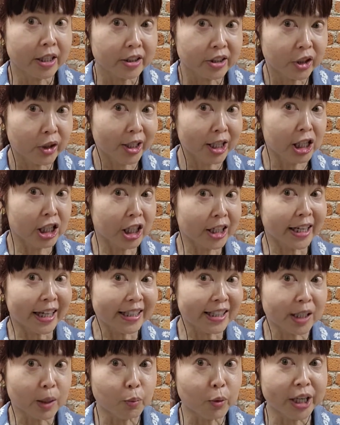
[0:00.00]
So you can look at
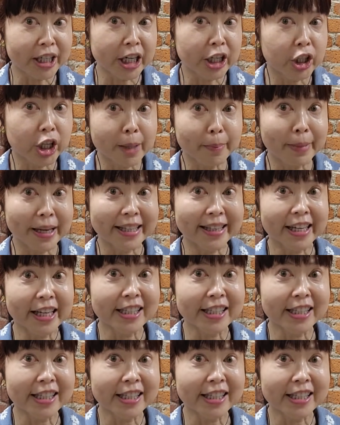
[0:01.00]
someone and you can make the